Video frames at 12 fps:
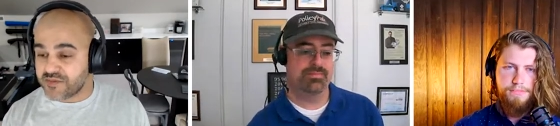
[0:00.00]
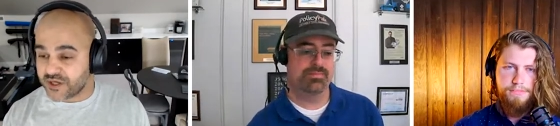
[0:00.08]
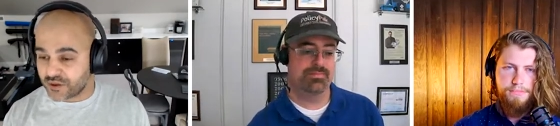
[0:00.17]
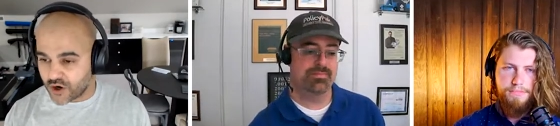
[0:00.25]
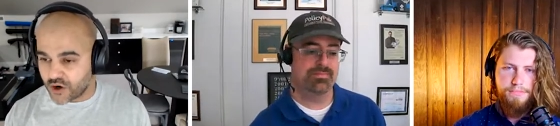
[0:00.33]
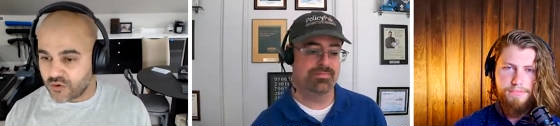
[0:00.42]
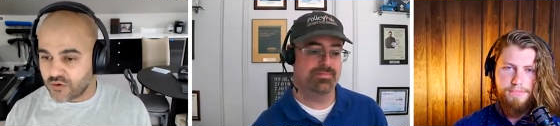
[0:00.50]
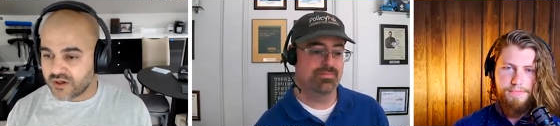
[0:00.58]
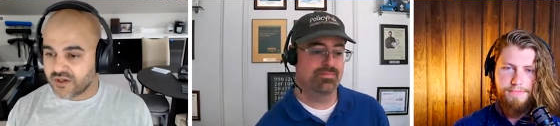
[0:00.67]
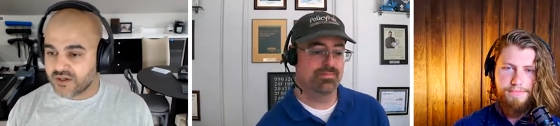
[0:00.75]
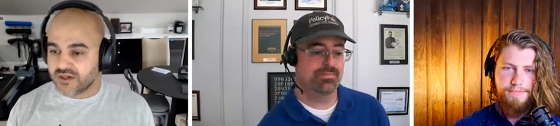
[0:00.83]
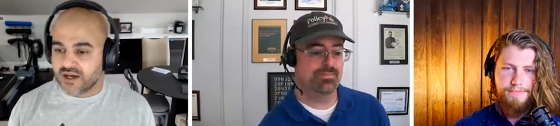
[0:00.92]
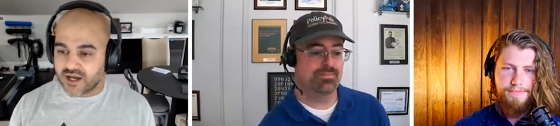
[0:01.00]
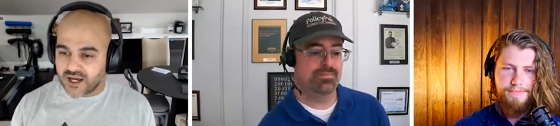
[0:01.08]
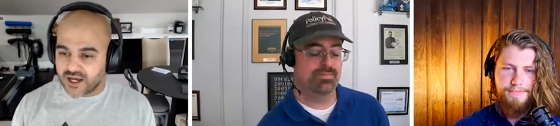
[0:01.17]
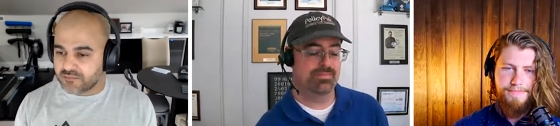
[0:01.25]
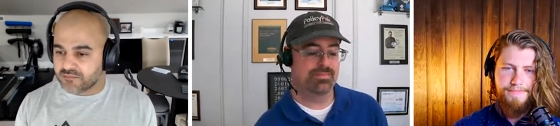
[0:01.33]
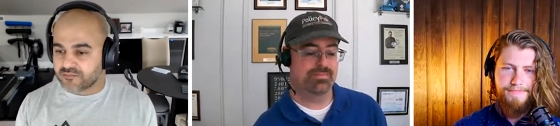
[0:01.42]
Speaker 1: Miro,
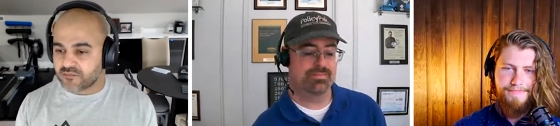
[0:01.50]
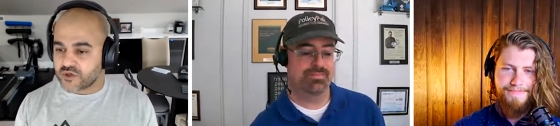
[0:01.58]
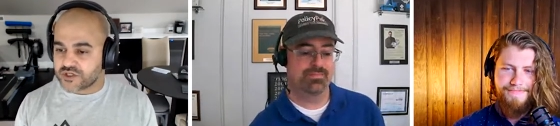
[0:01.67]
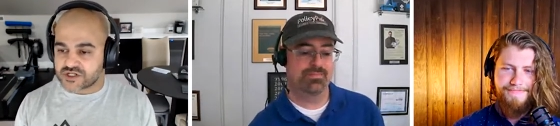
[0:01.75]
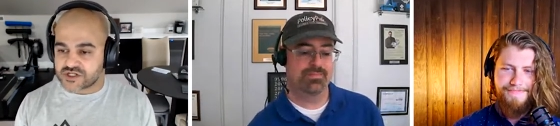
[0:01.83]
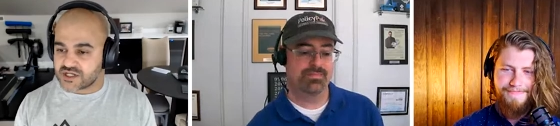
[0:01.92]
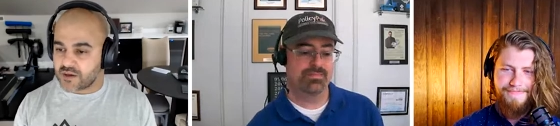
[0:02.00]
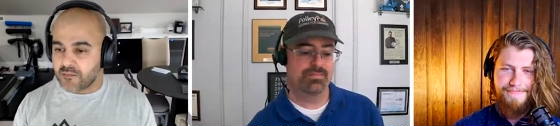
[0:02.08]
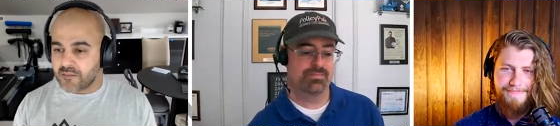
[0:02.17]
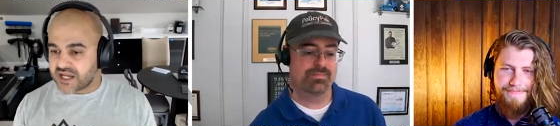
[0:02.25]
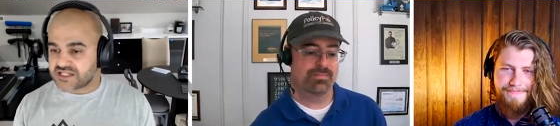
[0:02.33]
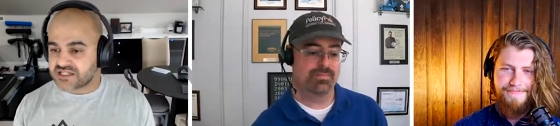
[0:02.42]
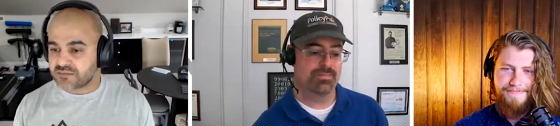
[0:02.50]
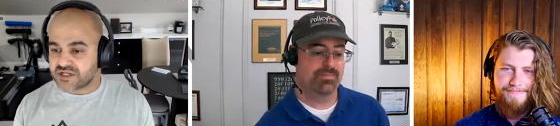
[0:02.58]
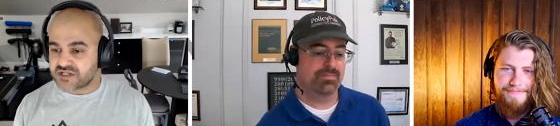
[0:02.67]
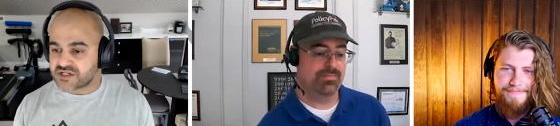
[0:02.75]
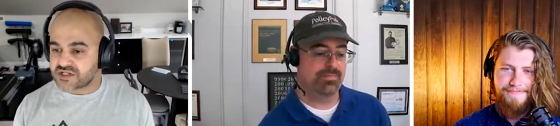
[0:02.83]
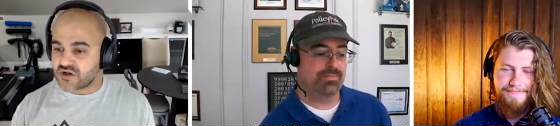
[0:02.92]
um, which is an amazing
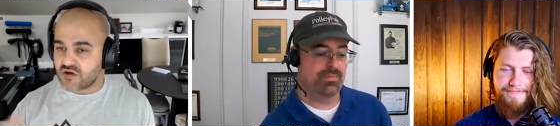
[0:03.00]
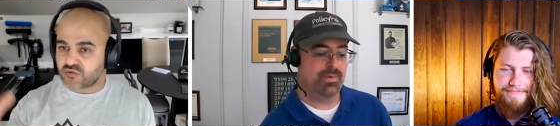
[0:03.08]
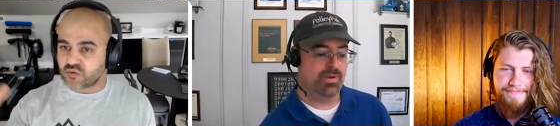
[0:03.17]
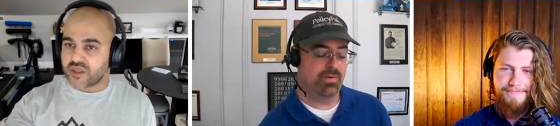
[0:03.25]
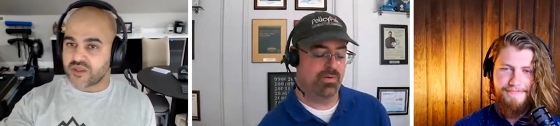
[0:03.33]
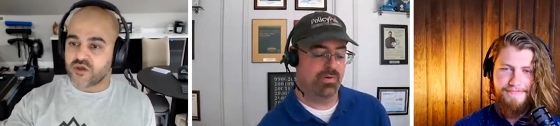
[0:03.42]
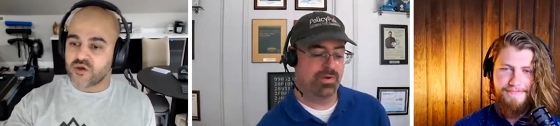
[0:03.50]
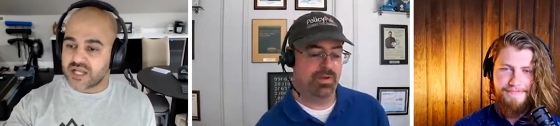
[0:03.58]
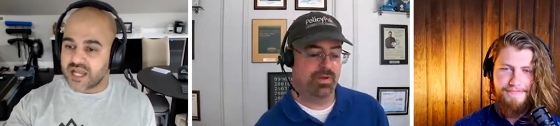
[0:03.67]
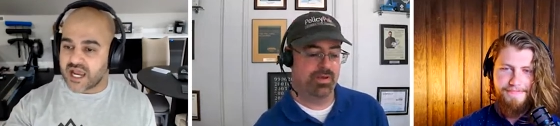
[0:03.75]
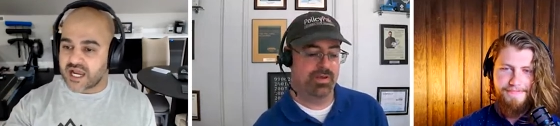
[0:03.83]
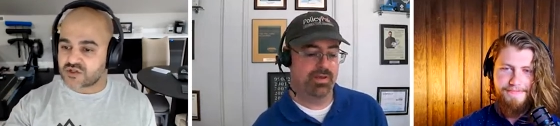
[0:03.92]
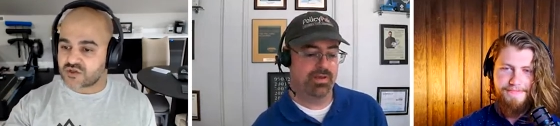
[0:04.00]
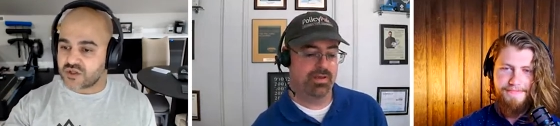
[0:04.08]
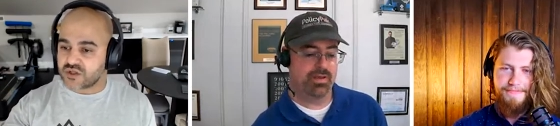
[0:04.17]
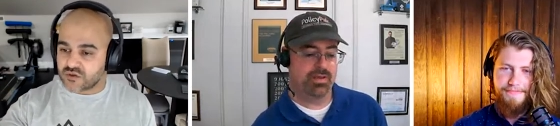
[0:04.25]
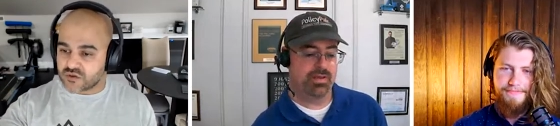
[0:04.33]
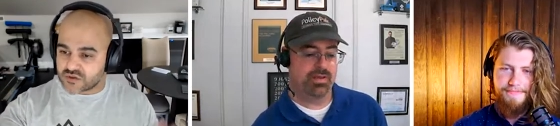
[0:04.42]
piece of software that you can
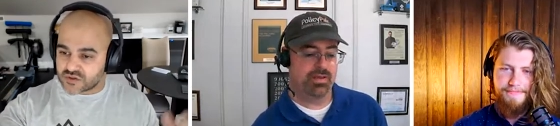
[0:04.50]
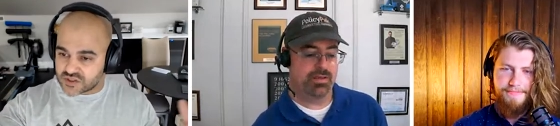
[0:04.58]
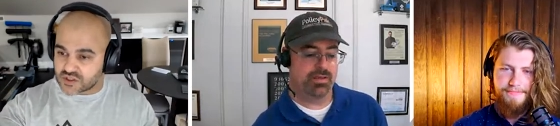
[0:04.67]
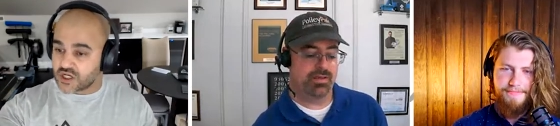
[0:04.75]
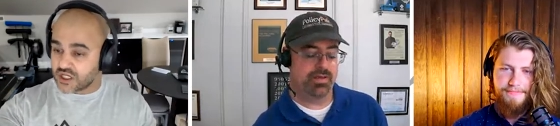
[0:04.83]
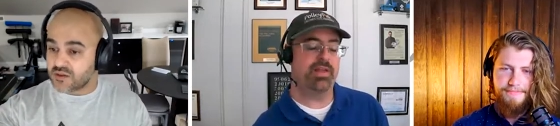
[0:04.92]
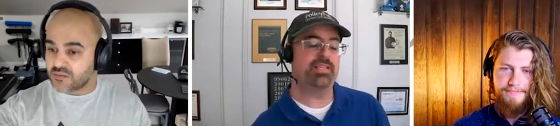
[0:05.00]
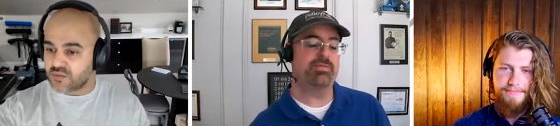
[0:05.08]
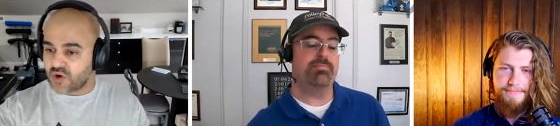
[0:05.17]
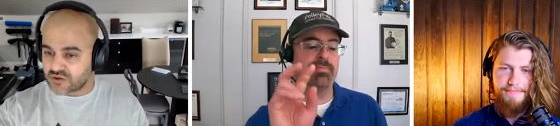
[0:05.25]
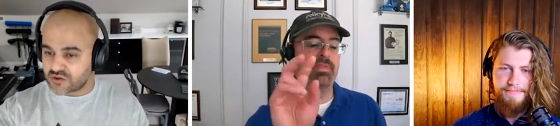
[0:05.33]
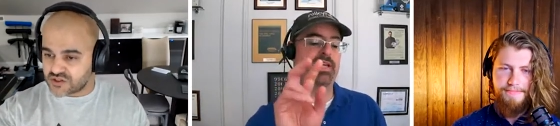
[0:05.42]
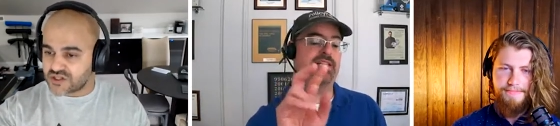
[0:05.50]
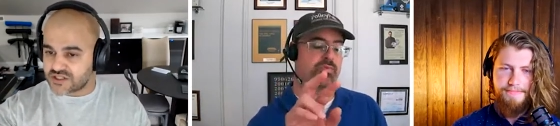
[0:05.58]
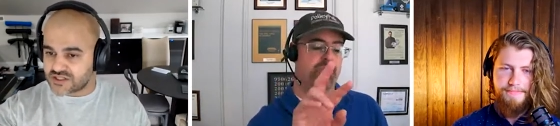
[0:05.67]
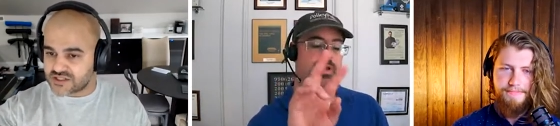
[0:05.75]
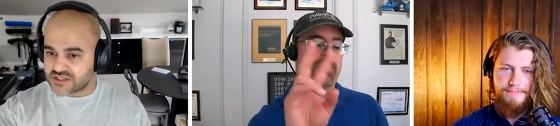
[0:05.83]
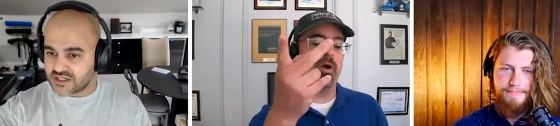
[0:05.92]
actually use in the that's, browser. That's
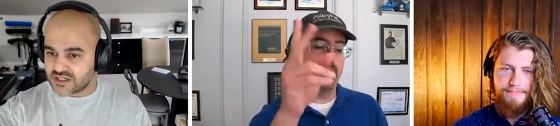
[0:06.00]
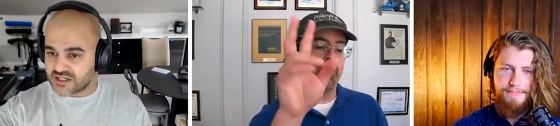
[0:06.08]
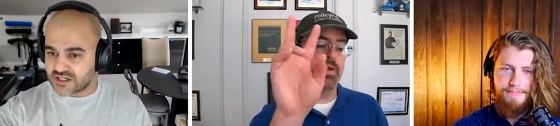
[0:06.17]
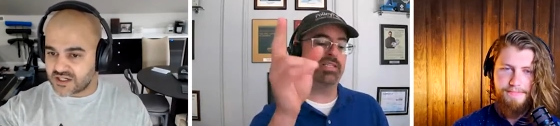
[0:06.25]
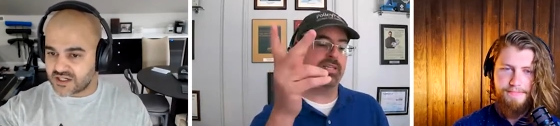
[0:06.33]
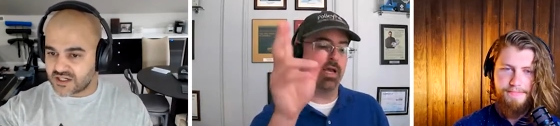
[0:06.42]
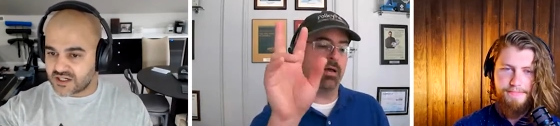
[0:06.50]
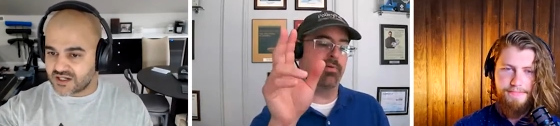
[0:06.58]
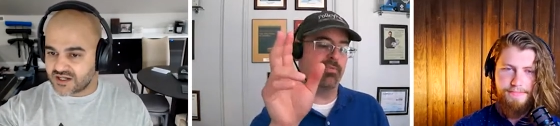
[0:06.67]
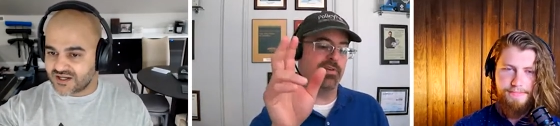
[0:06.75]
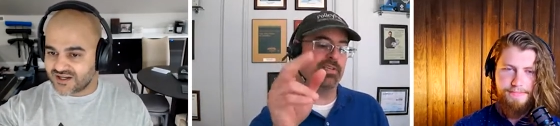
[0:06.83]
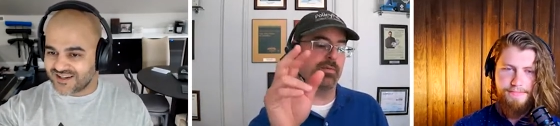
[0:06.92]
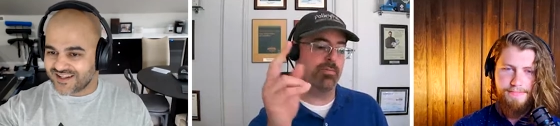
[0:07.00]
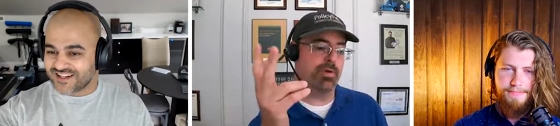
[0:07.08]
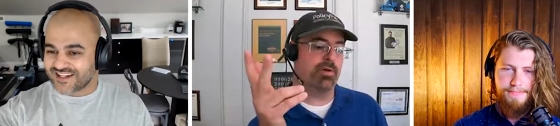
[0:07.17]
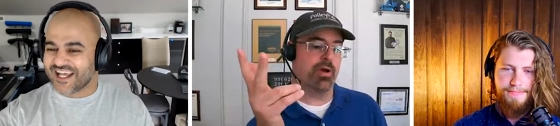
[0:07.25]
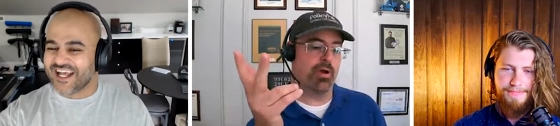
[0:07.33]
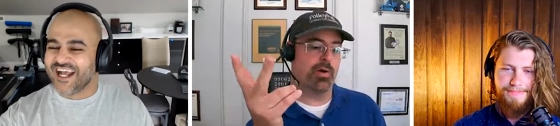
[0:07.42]
just...
Speaker 2: Rimo mixed up. If you say
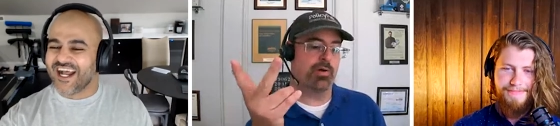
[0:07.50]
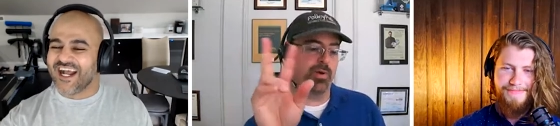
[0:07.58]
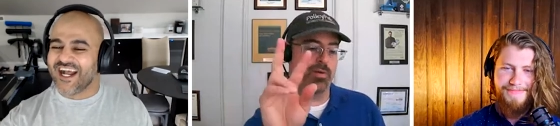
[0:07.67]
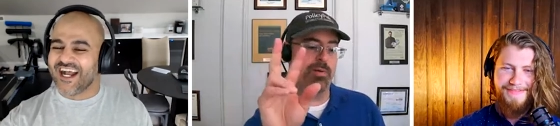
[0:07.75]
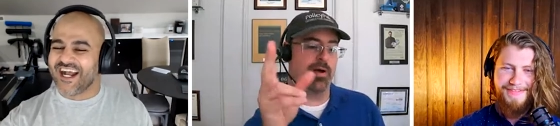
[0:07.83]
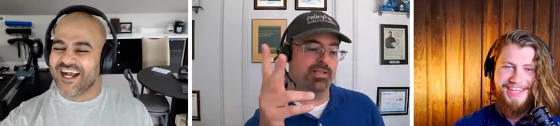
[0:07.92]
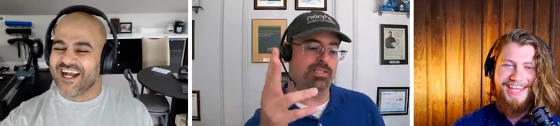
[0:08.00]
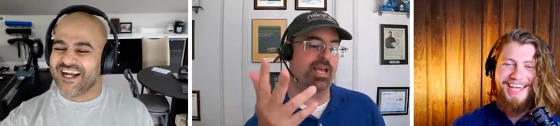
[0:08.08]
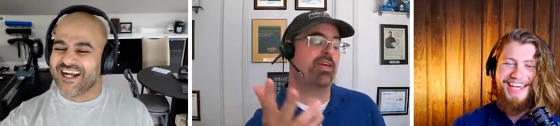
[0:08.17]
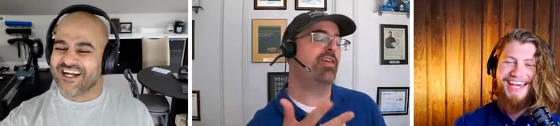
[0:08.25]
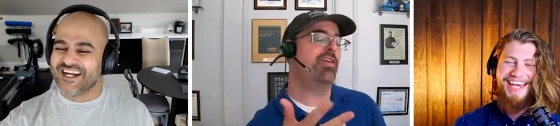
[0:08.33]
Miro and Rimo,